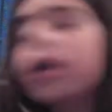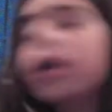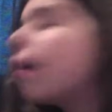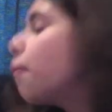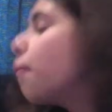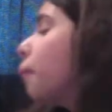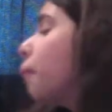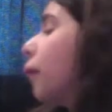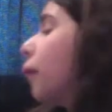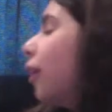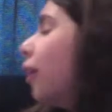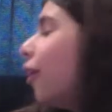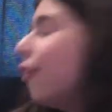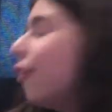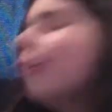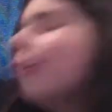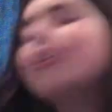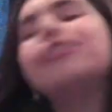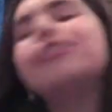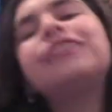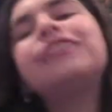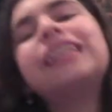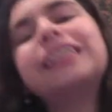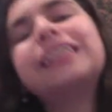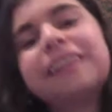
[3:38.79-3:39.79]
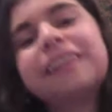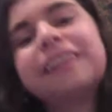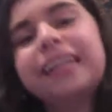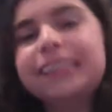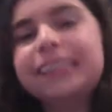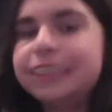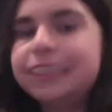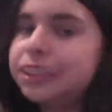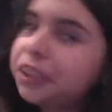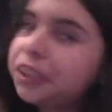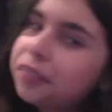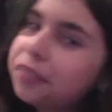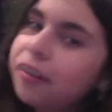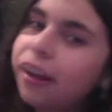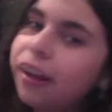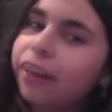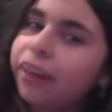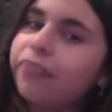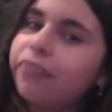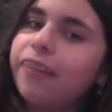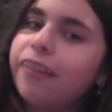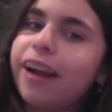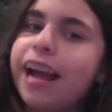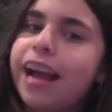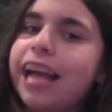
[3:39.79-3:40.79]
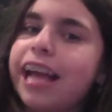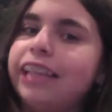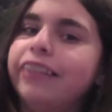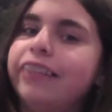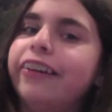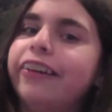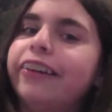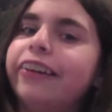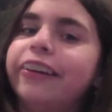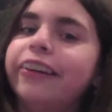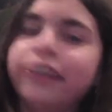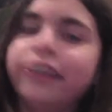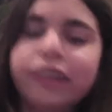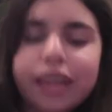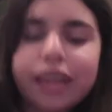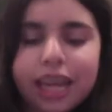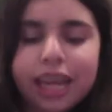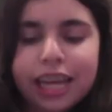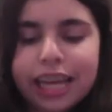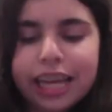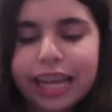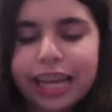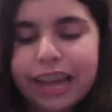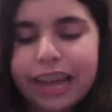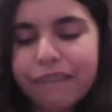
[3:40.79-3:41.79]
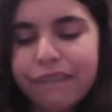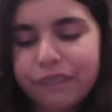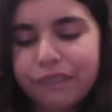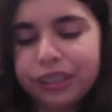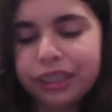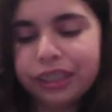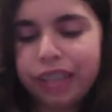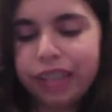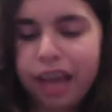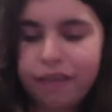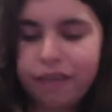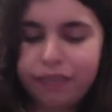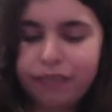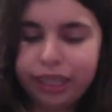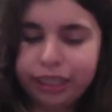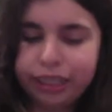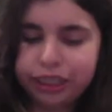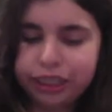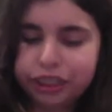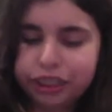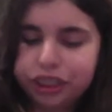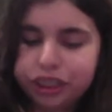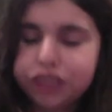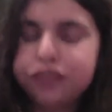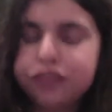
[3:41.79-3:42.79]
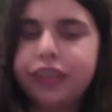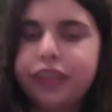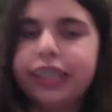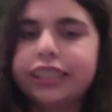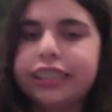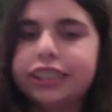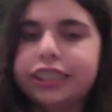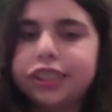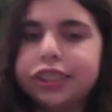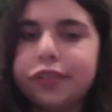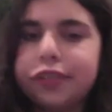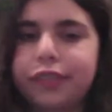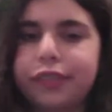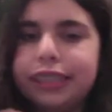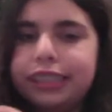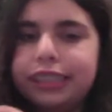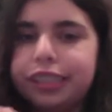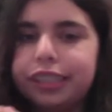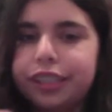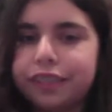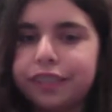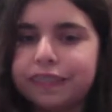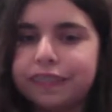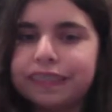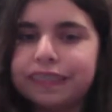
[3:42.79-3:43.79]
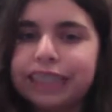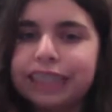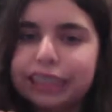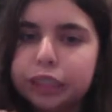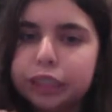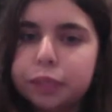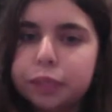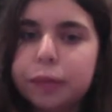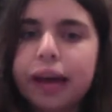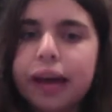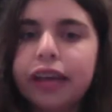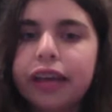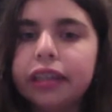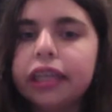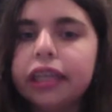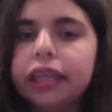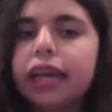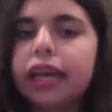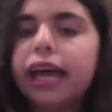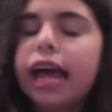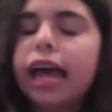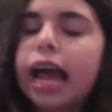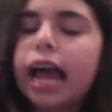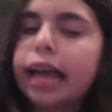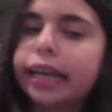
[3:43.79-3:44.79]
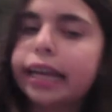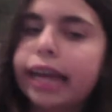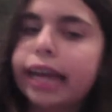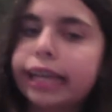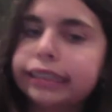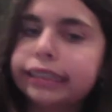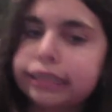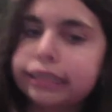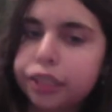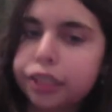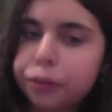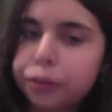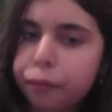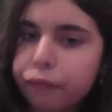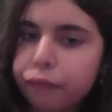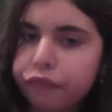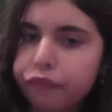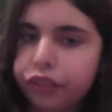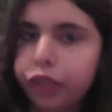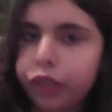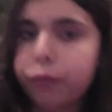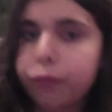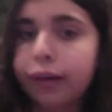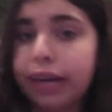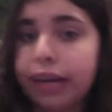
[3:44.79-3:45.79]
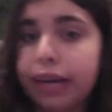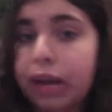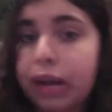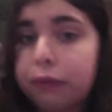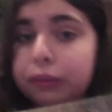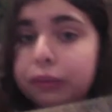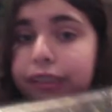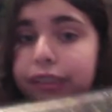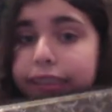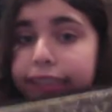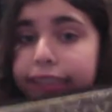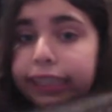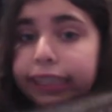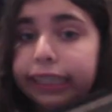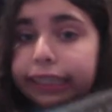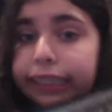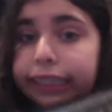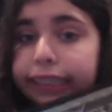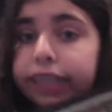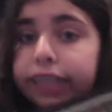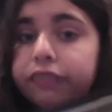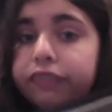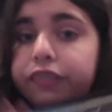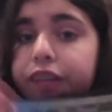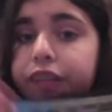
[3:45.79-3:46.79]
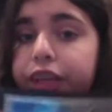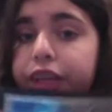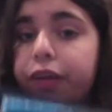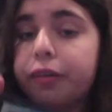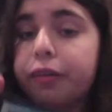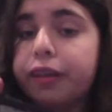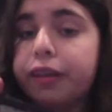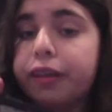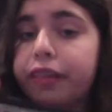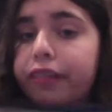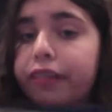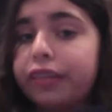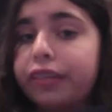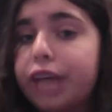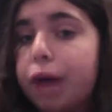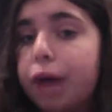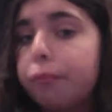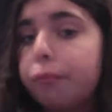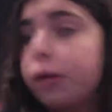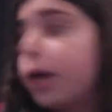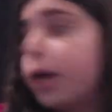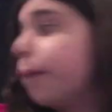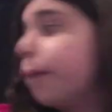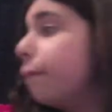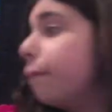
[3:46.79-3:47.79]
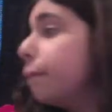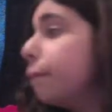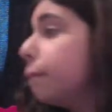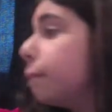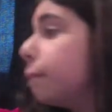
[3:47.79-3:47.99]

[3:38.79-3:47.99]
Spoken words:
But on those days when I do want to wear eyeliner, I have been loving the Too Faced The Return of Sexy palette. And I did a review, and I will link that video in the down bar.